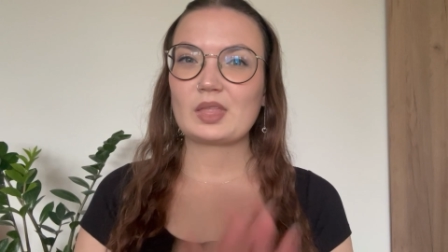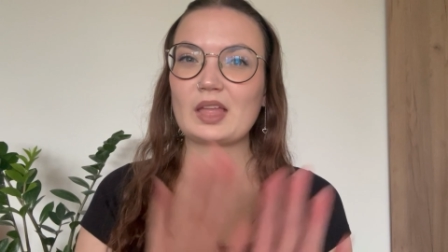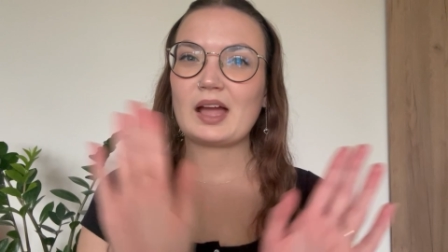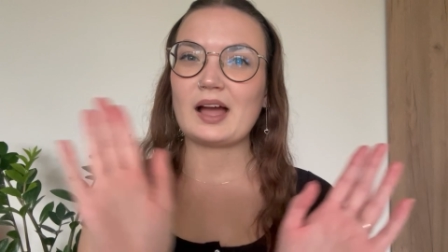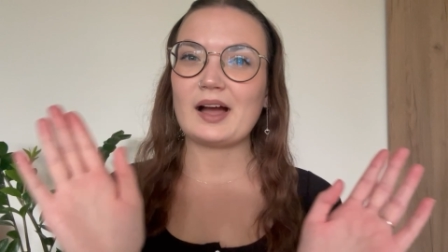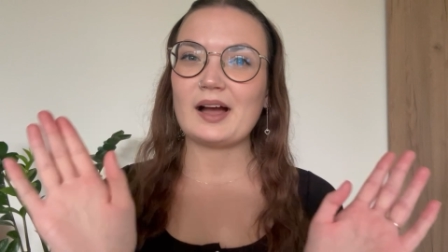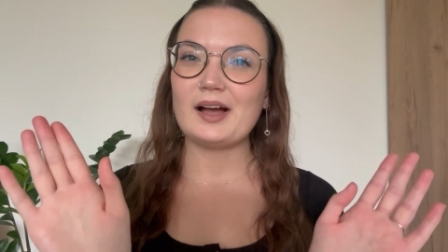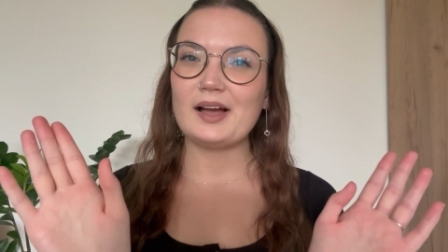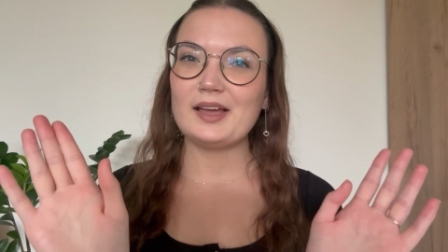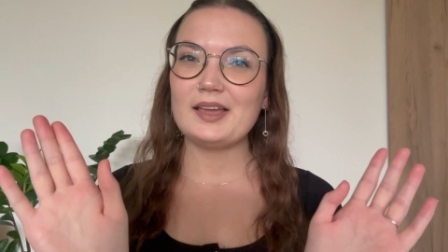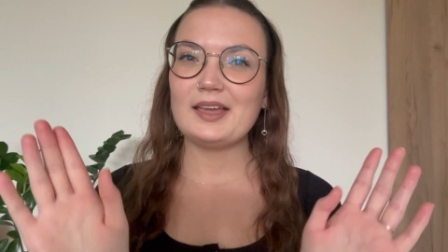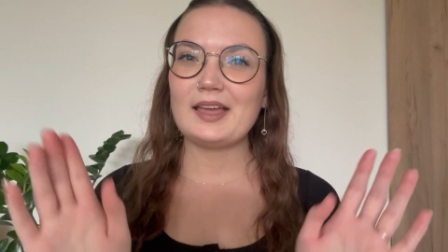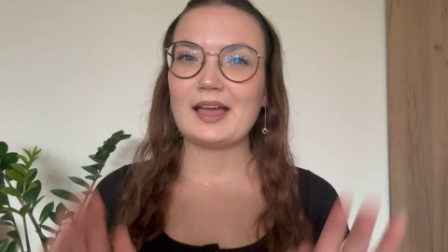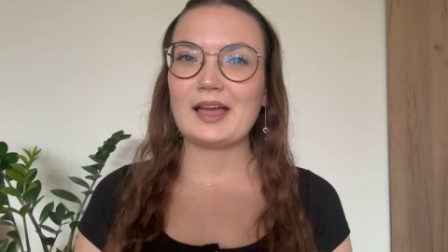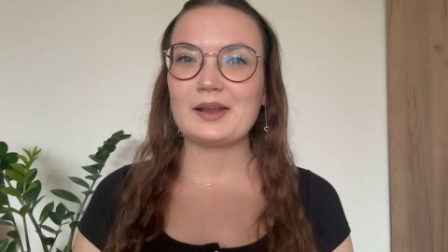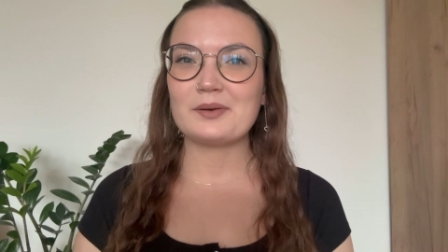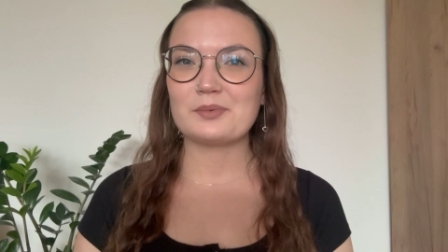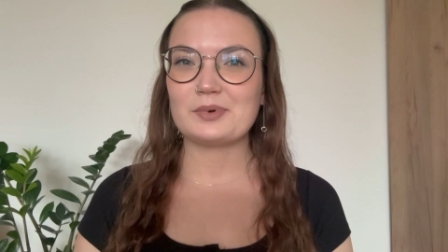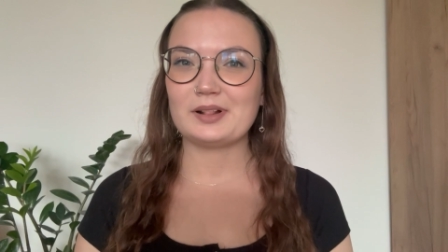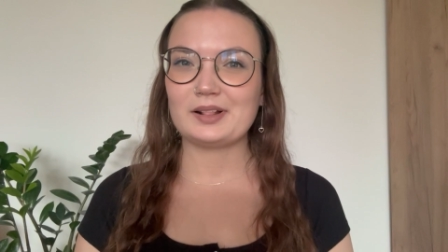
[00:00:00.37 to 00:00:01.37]
Hi
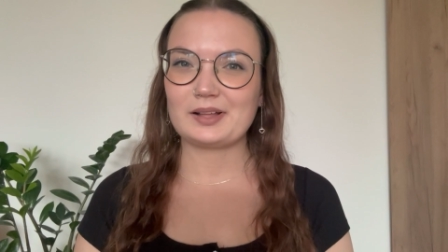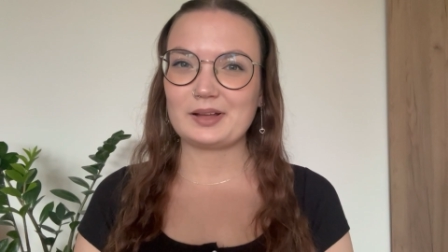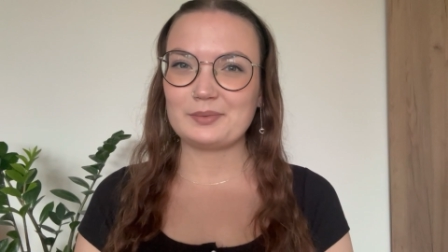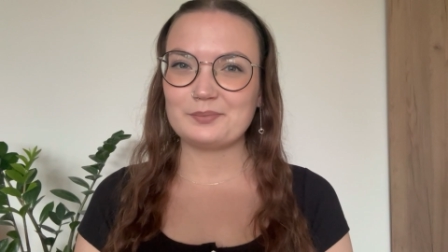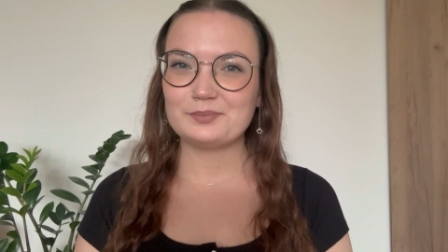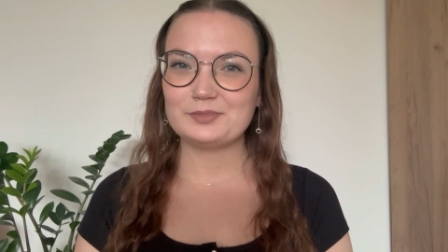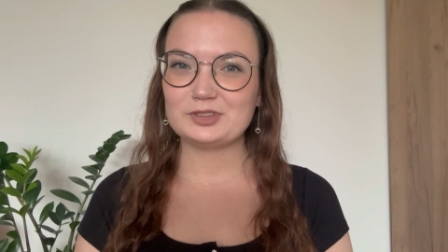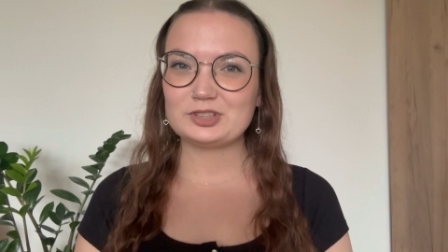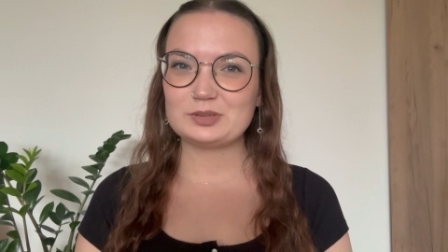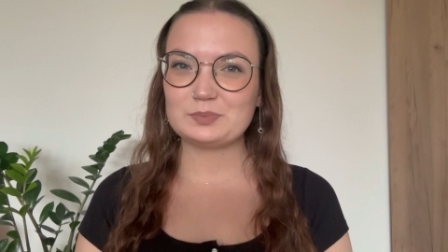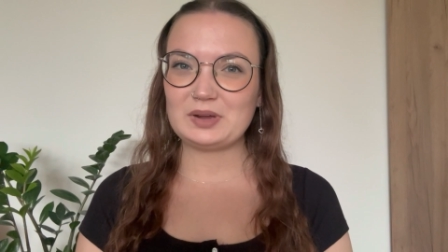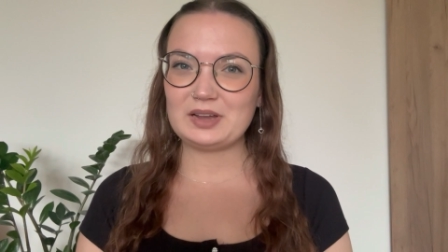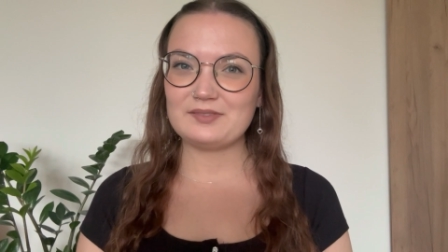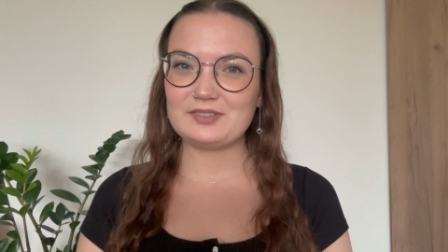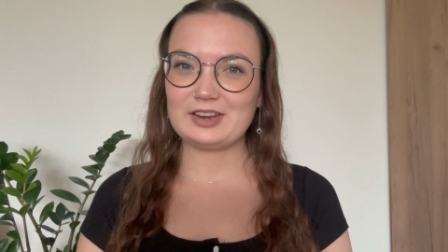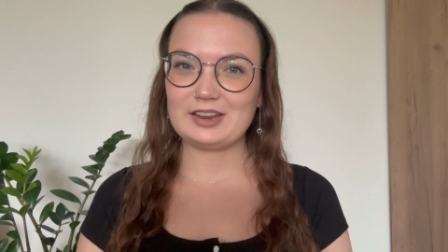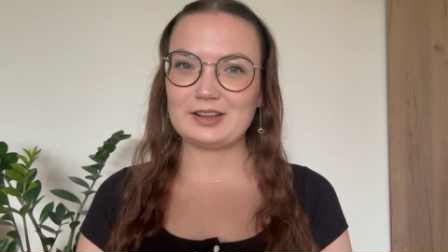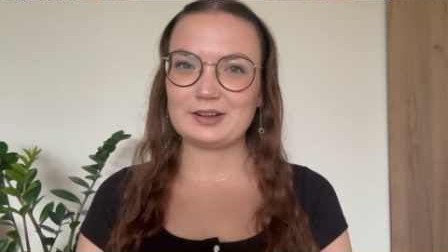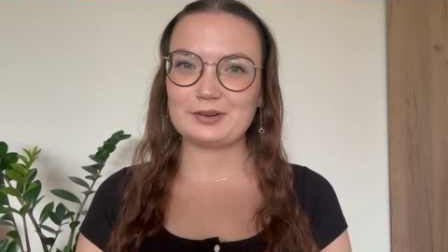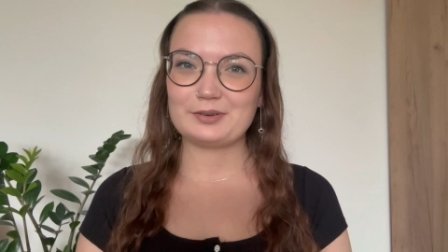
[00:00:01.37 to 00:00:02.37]
and welcome to my
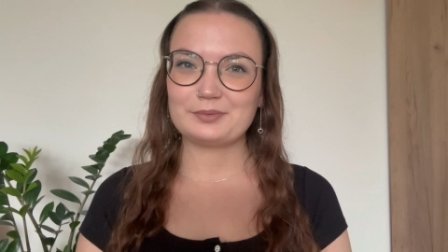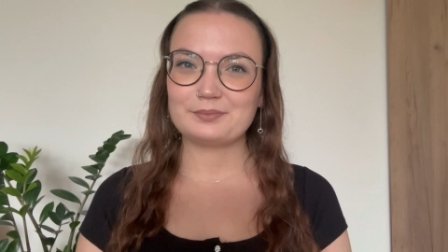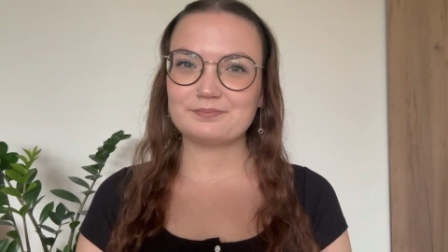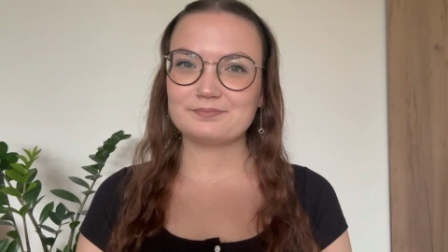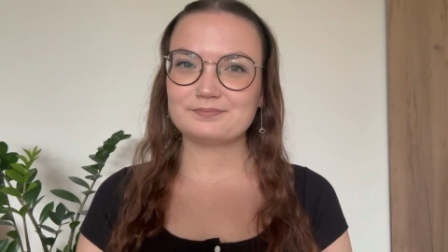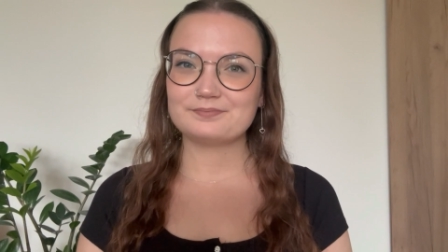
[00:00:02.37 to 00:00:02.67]
video.